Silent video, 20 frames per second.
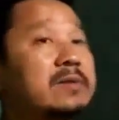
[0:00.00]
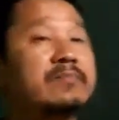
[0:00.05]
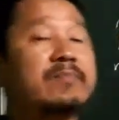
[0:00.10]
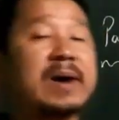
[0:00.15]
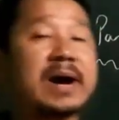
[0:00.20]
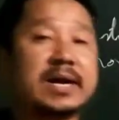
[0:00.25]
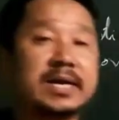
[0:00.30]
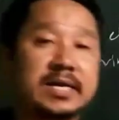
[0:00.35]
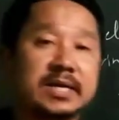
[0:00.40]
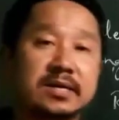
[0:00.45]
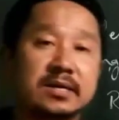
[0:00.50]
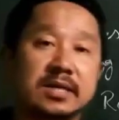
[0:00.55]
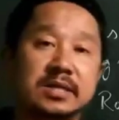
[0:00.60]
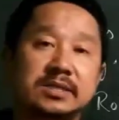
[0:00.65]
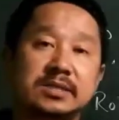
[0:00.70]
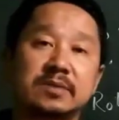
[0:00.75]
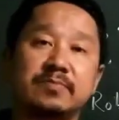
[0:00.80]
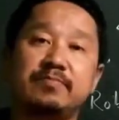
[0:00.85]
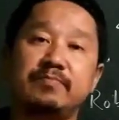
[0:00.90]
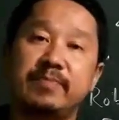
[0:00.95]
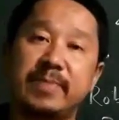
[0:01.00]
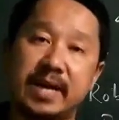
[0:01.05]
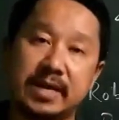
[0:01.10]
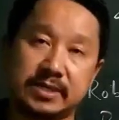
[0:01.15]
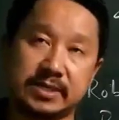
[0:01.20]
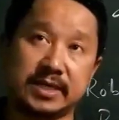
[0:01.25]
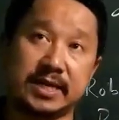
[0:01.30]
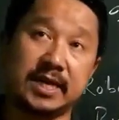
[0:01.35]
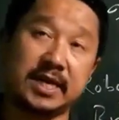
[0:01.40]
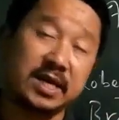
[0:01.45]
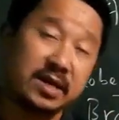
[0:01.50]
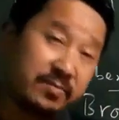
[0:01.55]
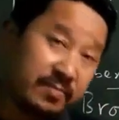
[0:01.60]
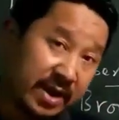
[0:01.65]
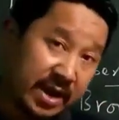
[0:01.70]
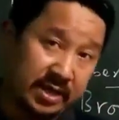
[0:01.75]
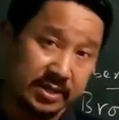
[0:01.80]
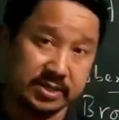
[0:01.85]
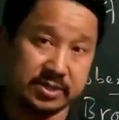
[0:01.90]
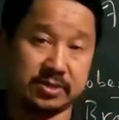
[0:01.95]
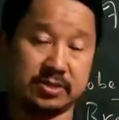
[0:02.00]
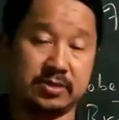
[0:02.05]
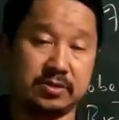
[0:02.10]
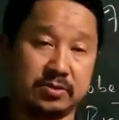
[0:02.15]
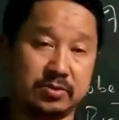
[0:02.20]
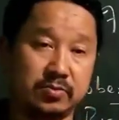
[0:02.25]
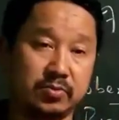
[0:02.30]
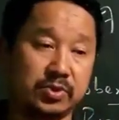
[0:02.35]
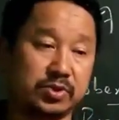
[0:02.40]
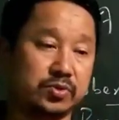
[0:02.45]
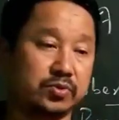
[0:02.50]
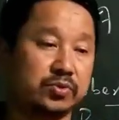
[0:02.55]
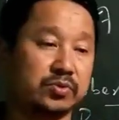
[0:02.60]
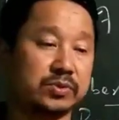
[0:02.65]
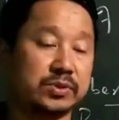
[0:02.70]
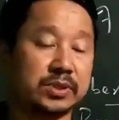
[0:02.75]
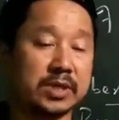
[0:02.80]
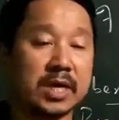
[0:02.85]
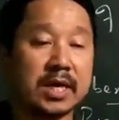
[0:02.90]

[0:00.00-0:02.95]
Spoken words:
particles of matter, any matter which you